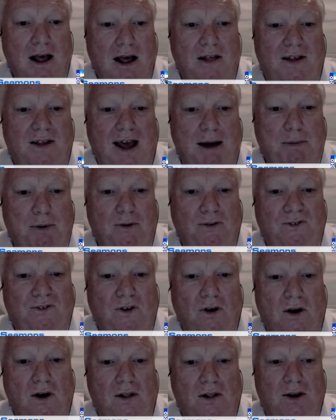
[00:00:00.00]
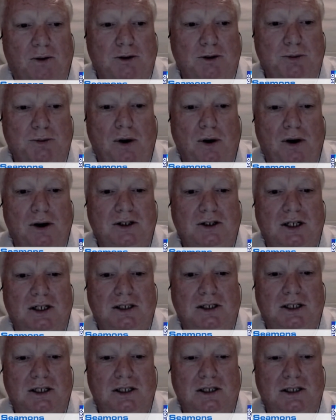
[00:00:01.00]
The Apple filing was
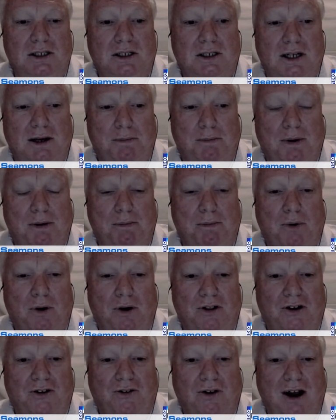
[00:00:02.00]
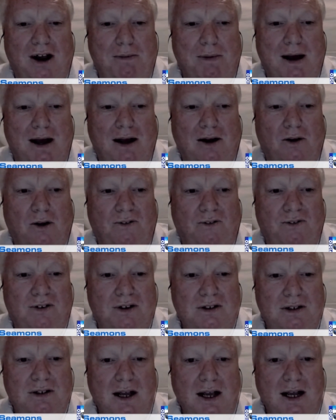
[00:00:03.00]
processed in December by the Trademark
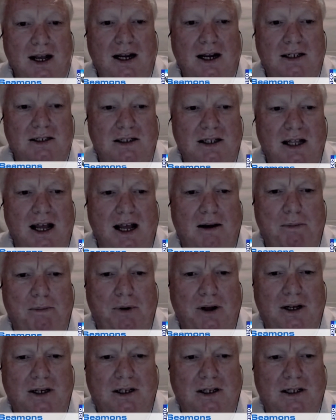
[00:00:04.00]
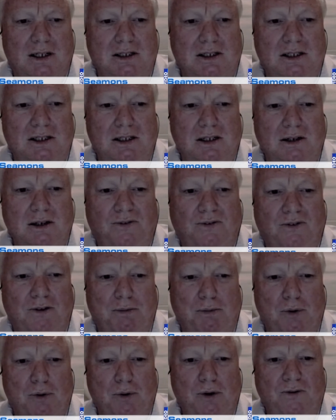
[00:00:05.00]
Office and is now being considered for
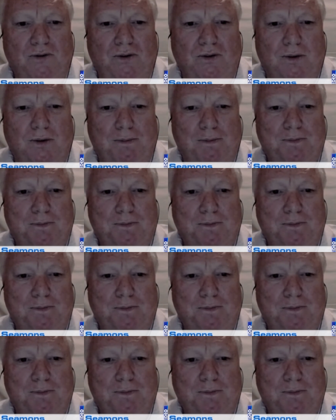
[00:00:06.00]
approval.